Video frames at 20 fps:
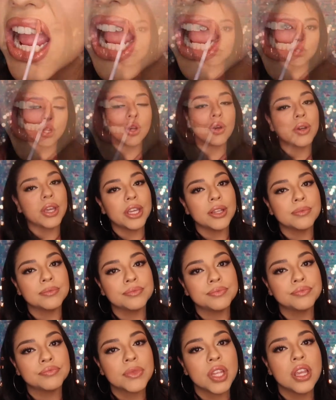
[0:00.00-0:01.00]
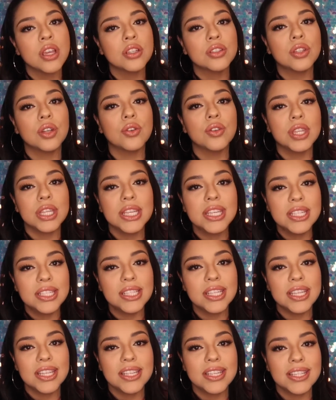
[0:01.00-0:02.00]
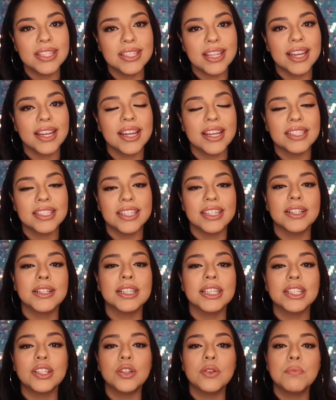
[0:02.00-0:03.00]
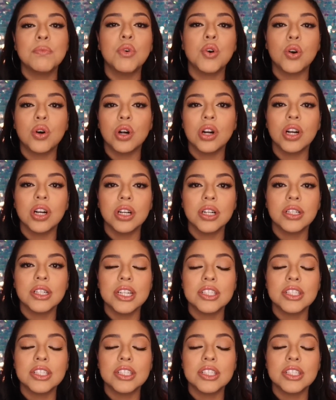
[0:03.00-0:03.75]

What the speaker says: Okay, so this is, like I said, a little more,